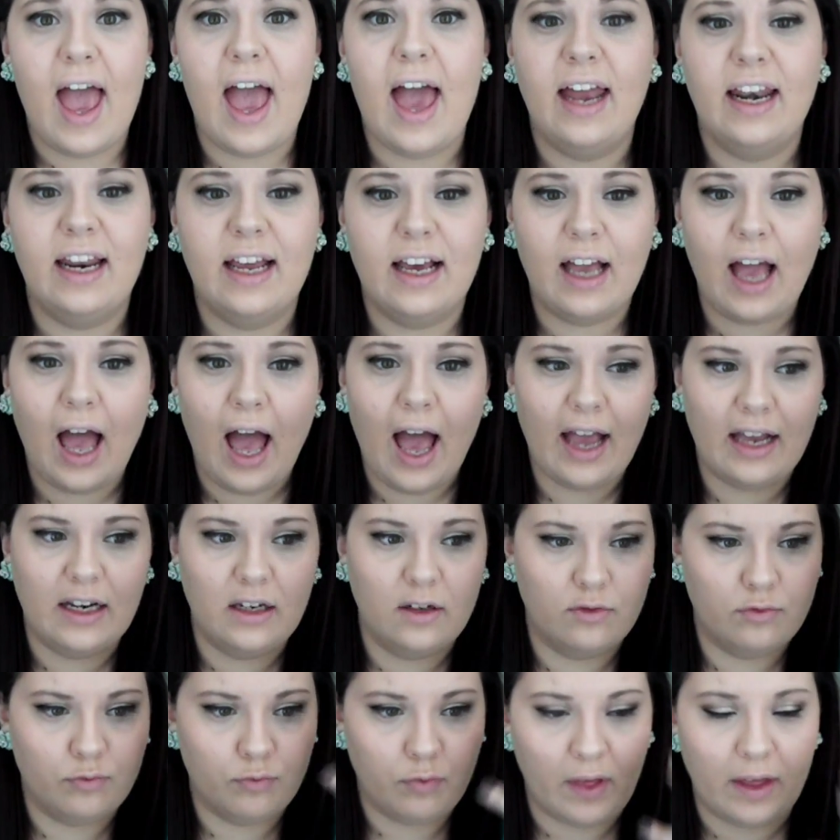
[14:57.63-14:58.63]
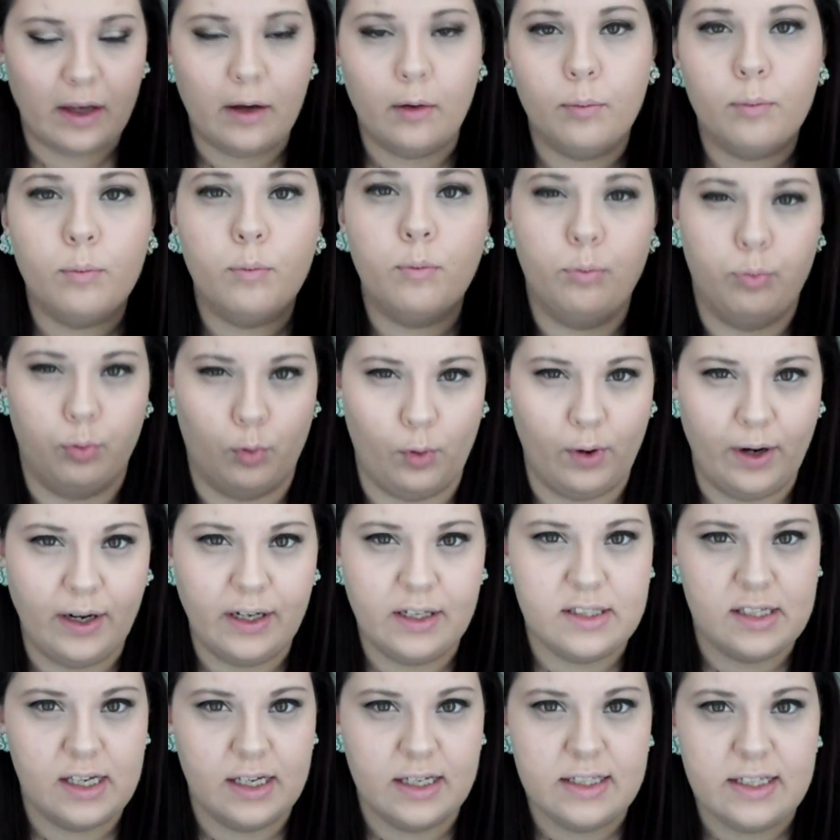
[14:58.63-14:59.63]
and it kind of like
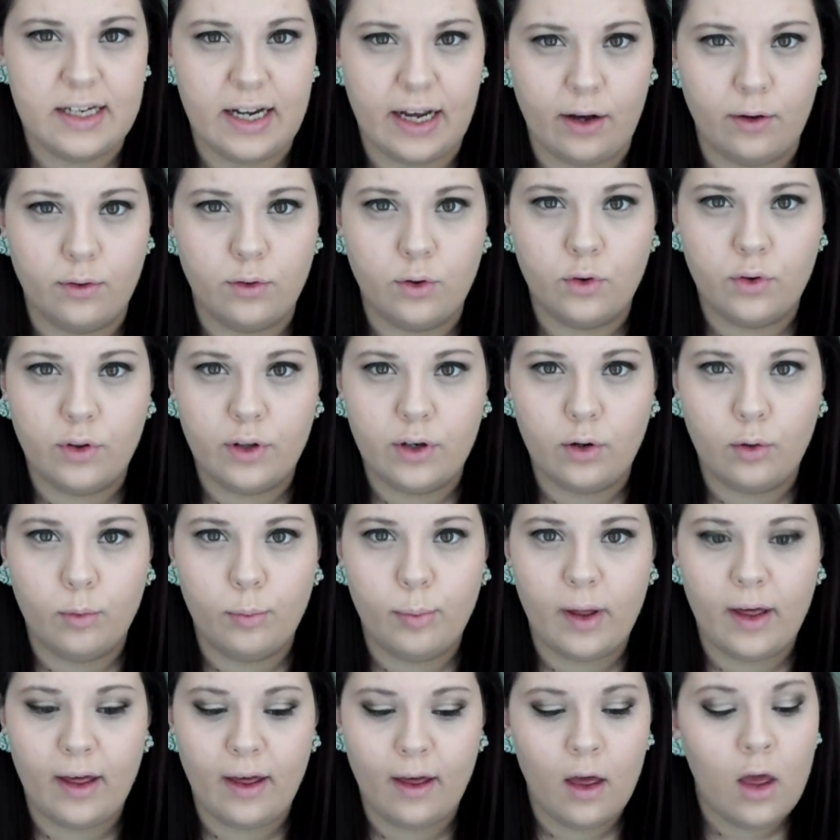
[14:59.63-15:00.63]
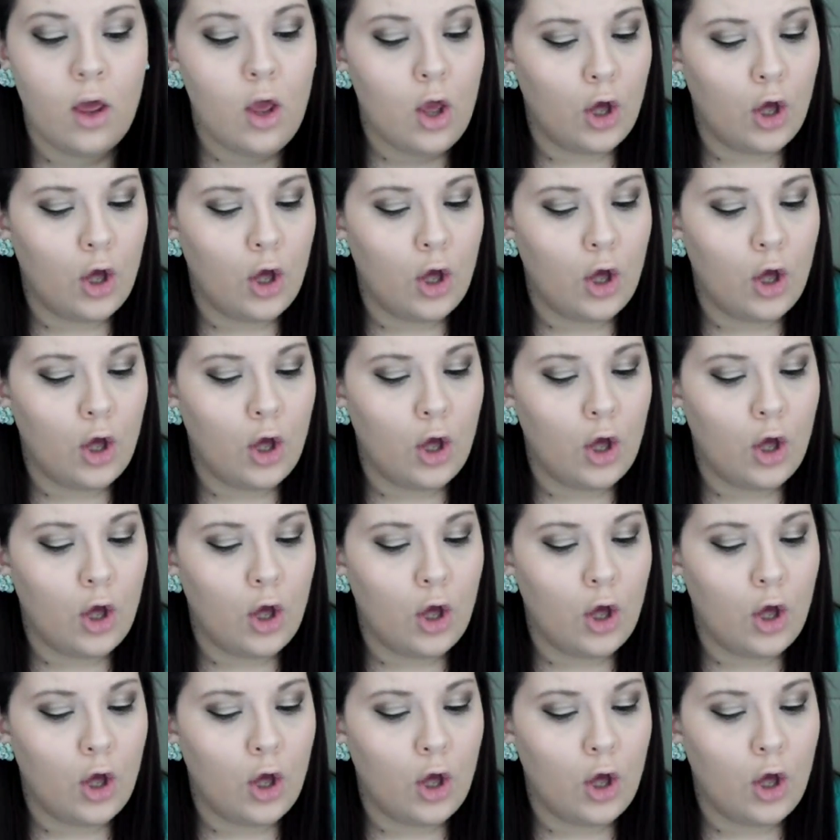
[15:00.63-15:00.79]
brings it down a little bit.